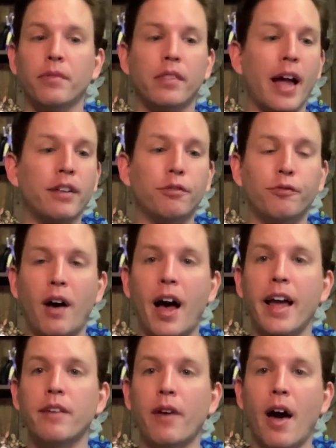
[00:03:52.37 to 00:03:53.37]
that's
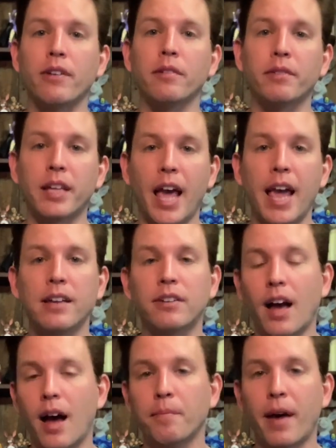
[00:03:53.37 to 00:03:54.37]
5 out of the 8
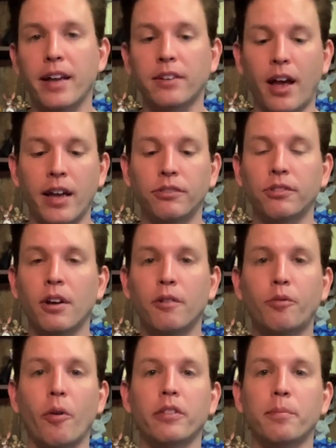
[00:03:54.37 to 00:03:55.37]
combat dice
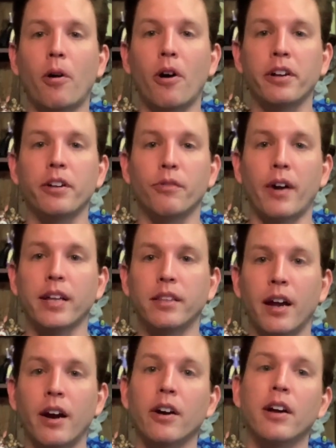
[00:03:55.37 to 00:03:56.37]
for the party right
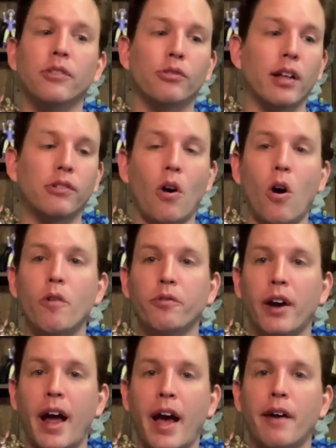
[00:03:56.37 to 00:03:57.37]
there. So that's
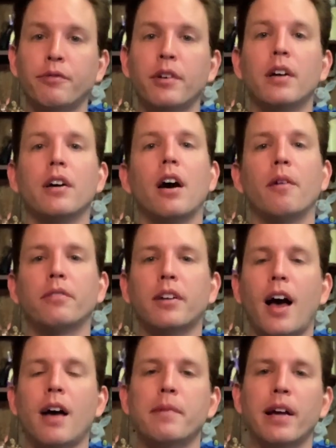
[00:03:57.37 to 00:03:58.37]
over half of the
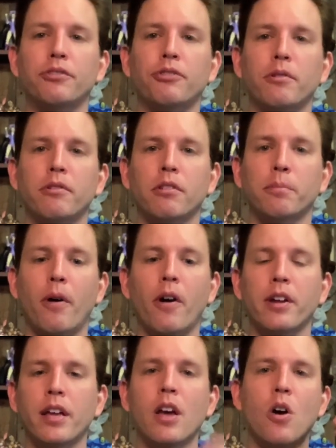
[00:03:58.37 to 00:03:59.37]
combat strength of the
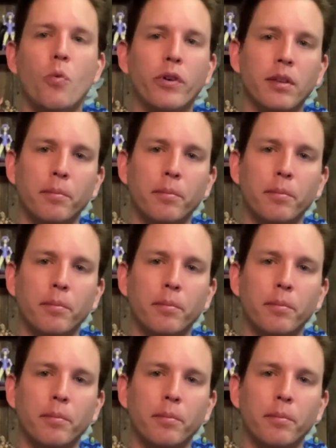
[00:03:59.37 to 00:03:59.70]
party when the